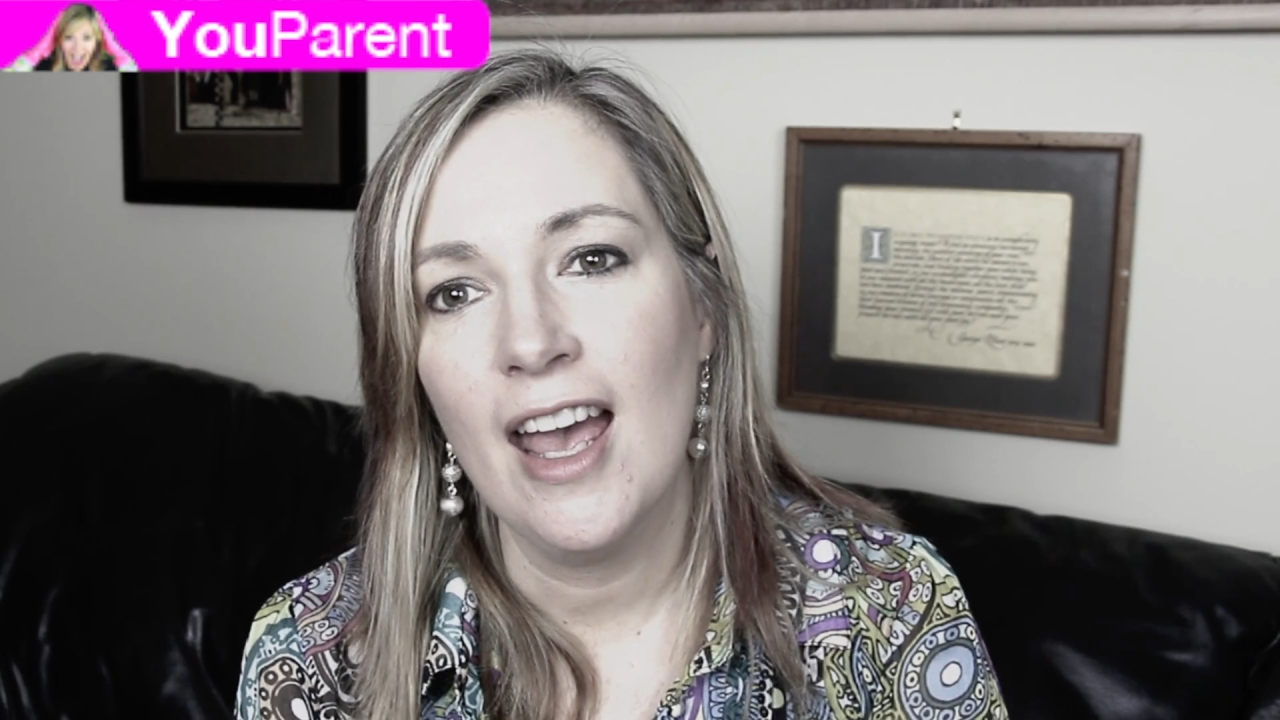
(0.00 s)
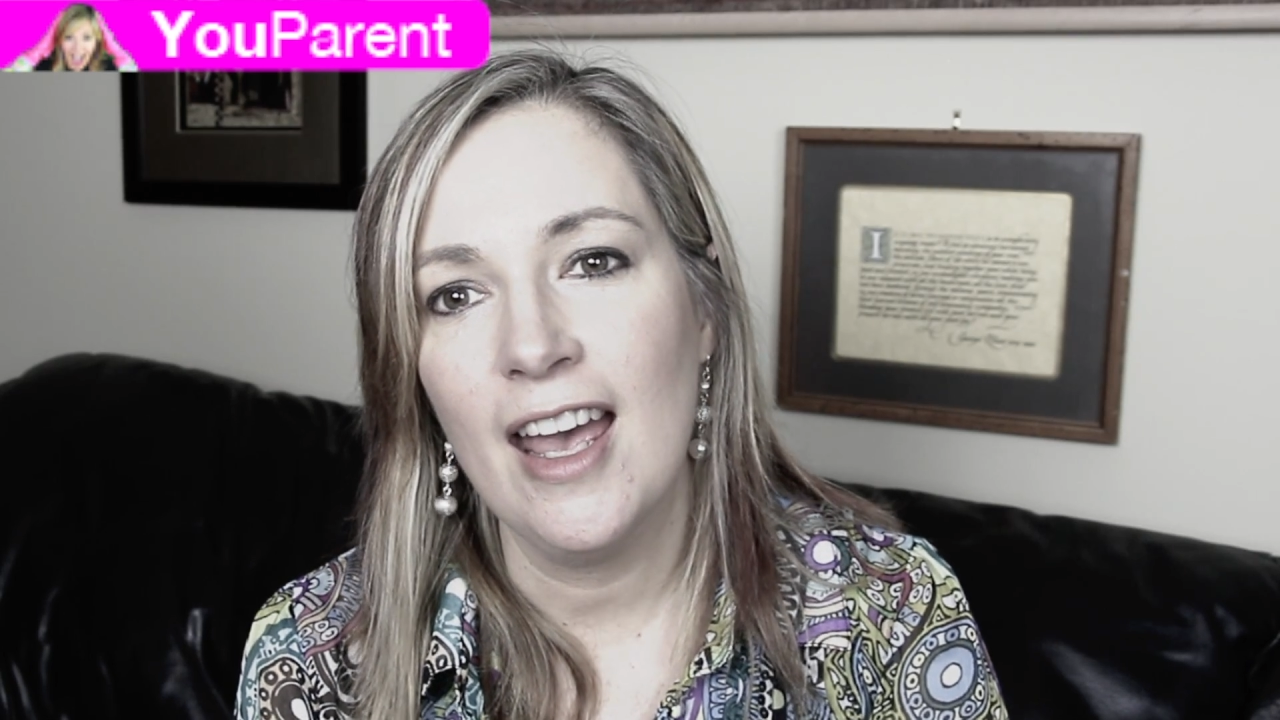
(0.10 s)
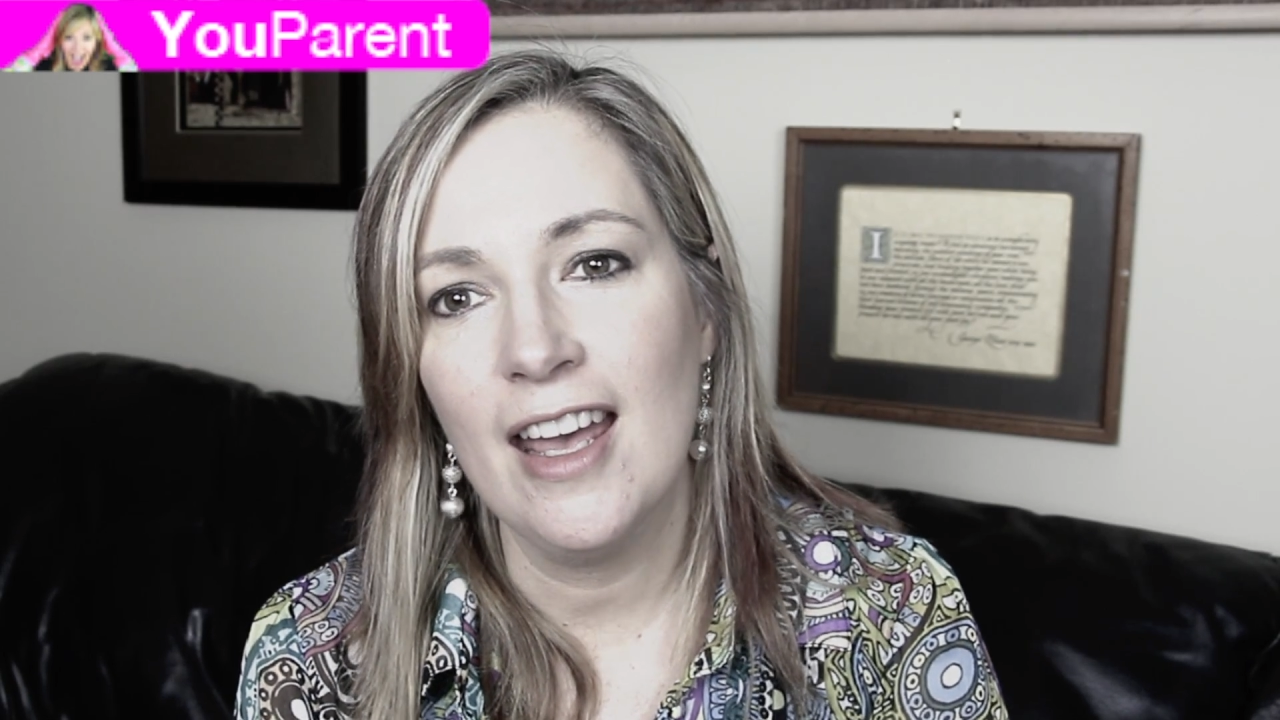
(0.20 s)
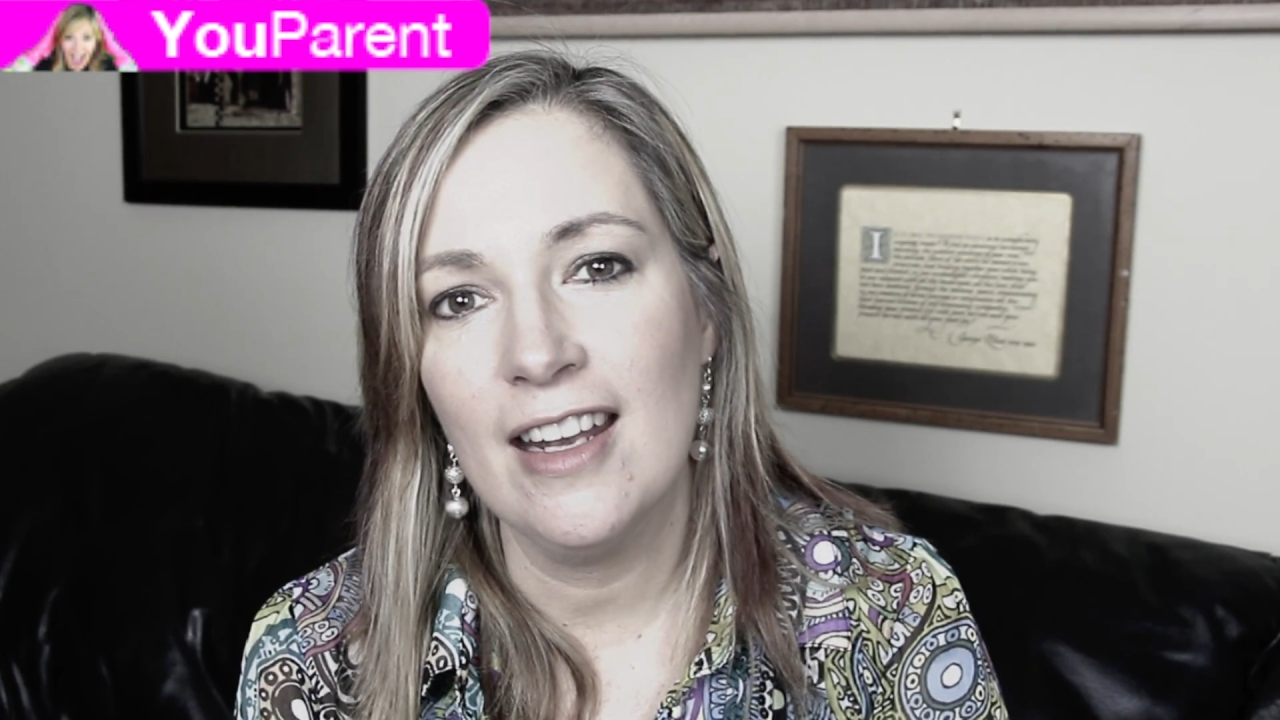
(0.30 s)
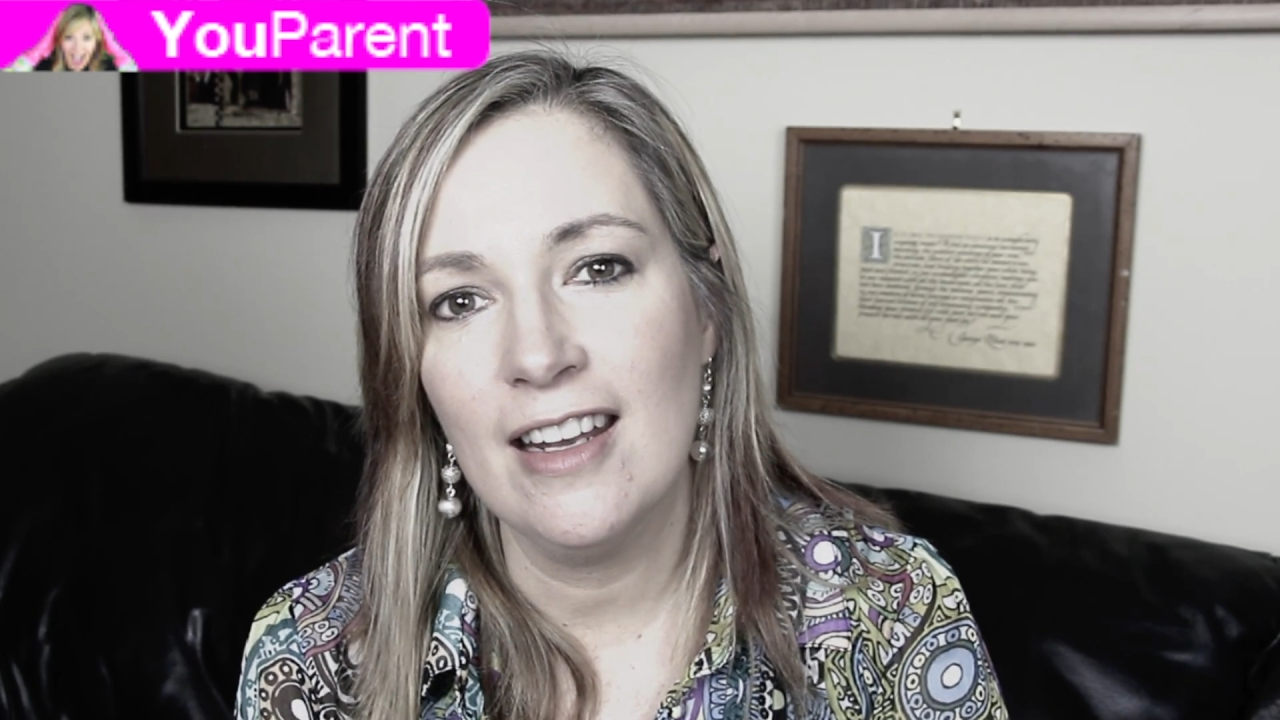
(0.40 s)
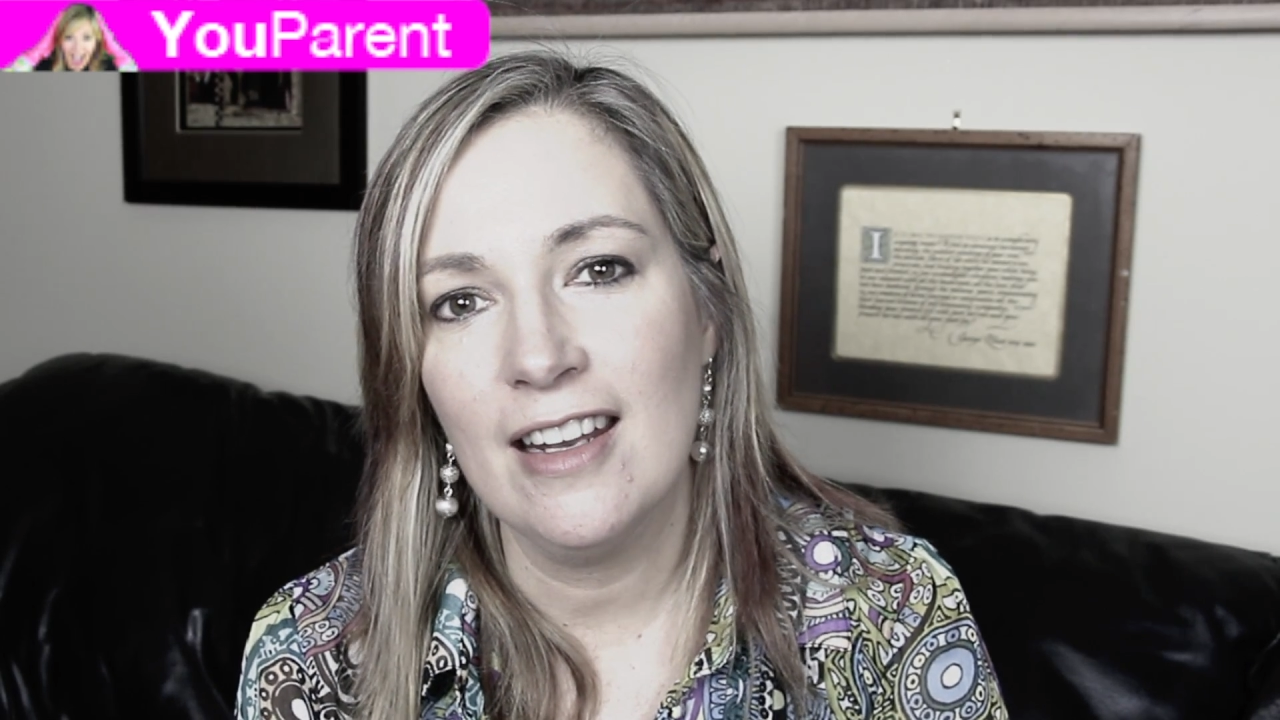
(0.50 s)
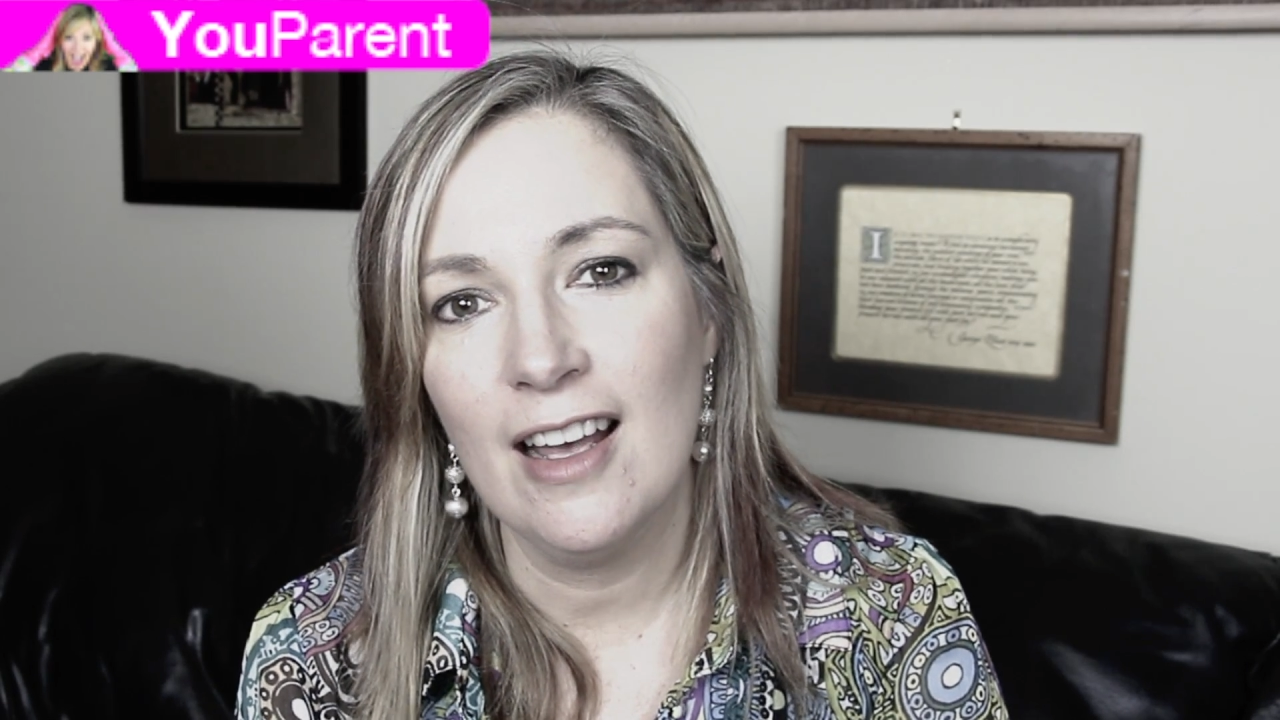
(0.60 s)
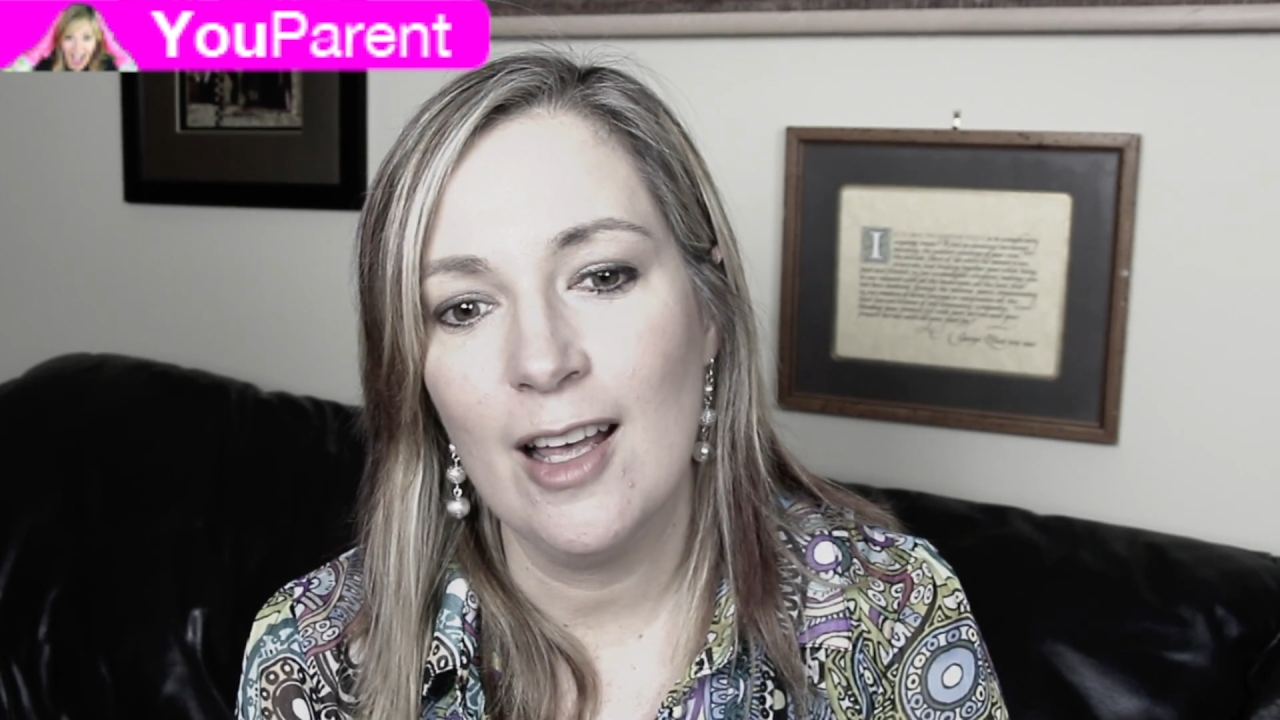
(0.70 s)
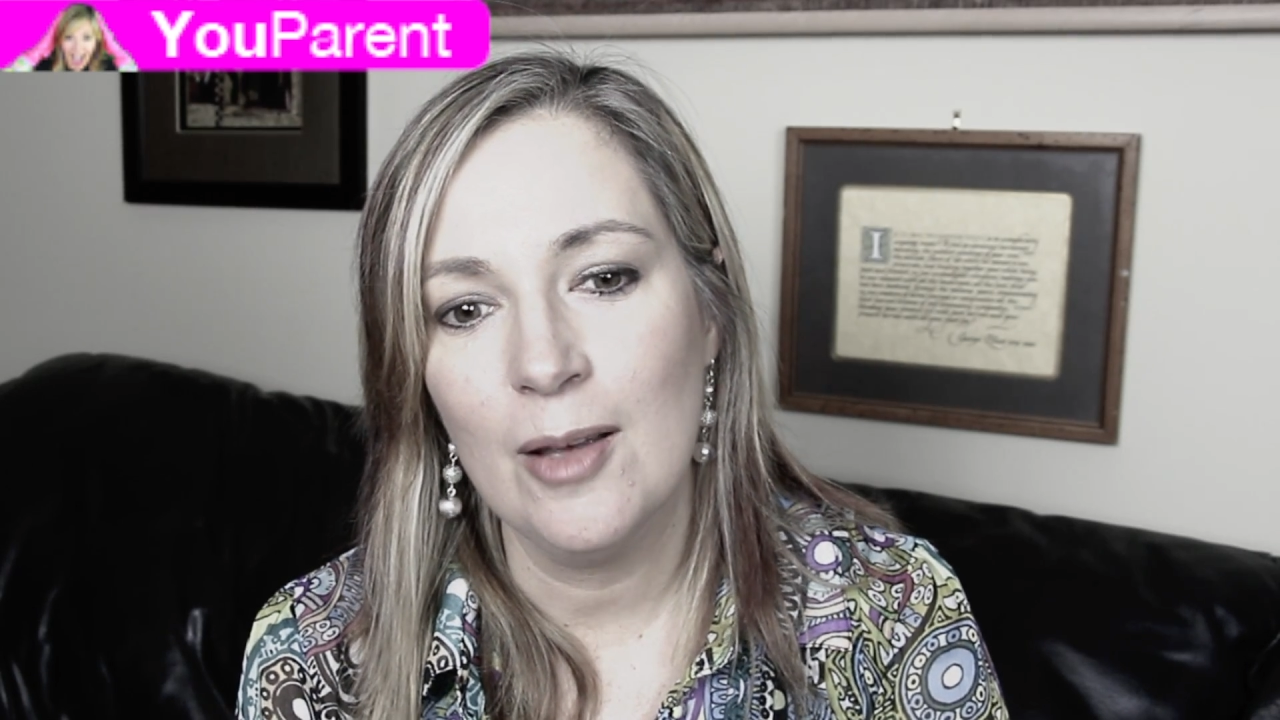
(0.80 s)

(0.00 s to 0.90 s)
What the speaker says: And